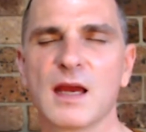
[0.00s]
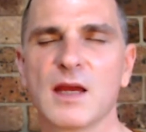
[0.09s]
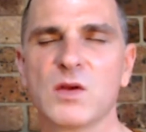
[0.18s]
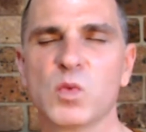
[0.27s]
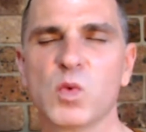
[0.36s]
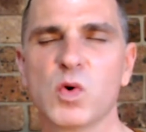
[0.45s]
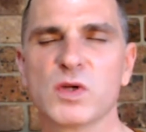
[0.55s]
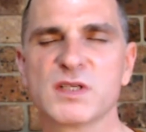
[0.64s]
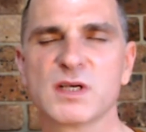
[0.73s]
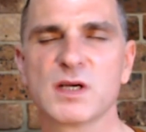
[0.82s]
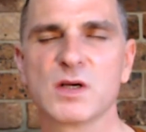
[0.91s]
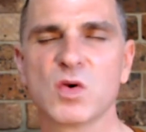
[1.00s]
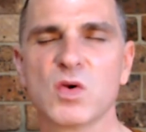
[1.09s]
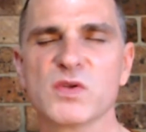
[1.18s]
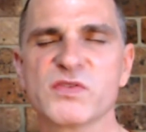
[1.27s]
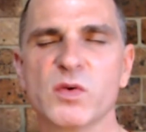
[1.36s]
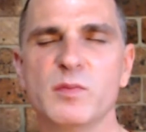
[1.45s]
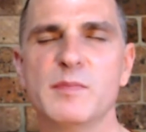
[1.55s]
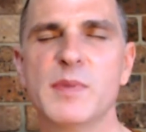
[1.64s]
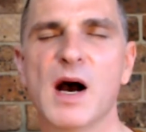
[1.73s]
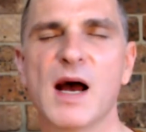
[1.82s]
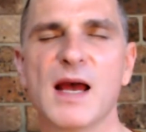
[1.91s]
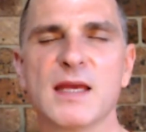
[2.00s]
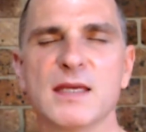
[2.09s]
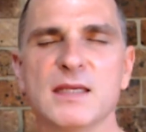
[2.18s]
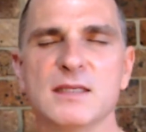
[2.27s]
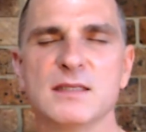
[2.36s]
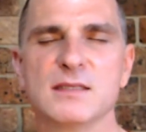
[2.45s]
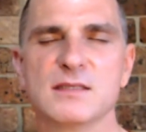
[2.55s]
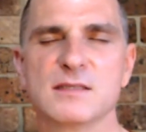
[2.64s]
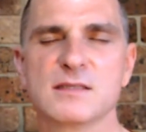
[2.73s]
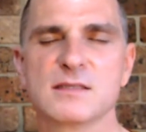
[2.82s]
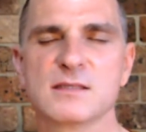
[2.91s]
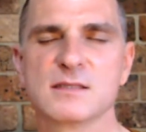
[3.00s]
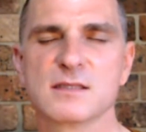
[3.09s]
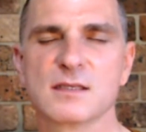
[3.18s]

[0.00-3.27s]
And water also binds,